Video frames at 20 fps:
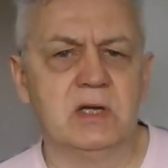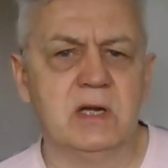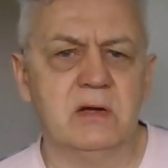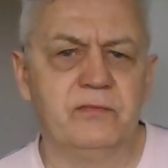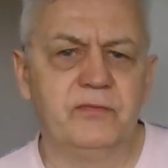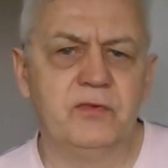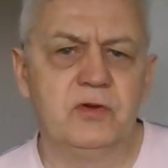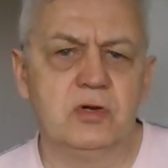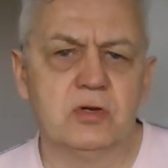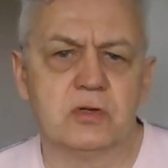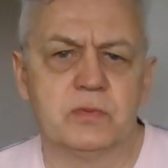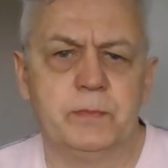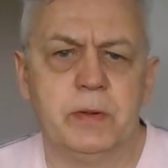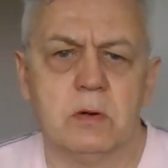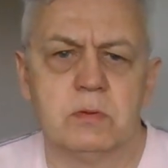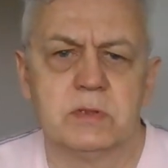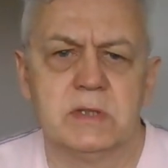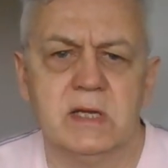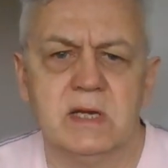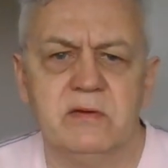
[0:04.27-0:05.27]
I've just
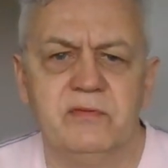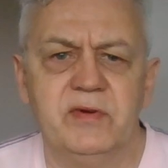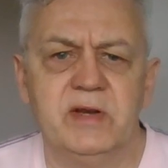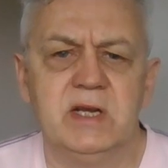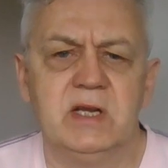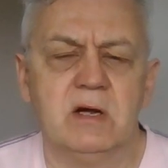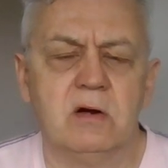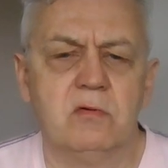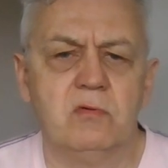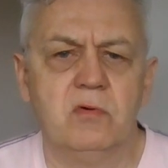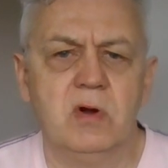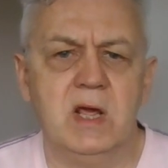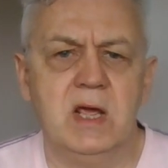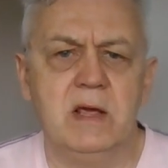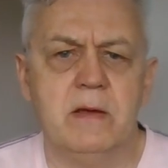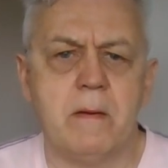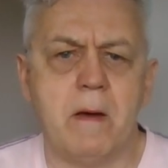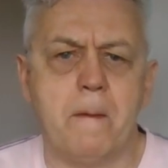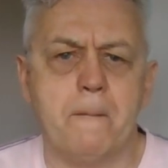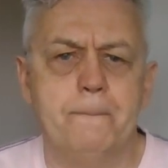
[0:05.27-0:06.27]
posted a video
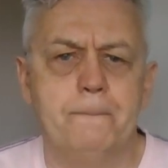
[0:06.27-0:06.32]
re